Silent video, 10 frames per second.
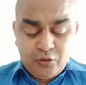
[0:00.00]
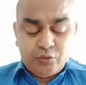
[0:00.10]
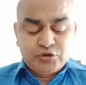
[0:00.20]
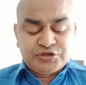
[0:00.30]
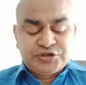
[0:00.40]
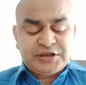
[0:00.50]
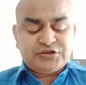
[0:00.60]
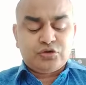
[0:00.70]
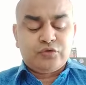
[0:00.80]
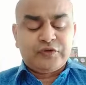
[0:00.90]
was
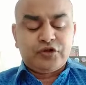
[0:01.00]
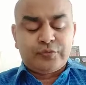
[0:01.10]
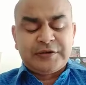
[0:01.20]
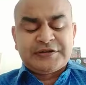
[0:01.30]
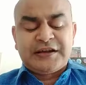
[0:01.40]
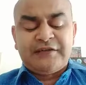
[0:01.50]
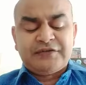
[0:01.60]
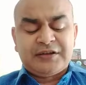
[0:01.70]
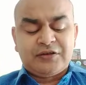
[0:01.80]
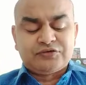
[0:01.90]
just over rupees
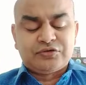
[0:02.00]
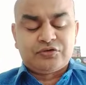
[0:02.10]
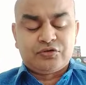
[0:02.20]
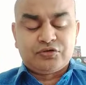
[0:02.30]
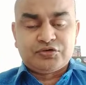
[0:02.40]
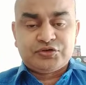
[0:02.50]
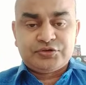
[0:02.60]
11,000 crores.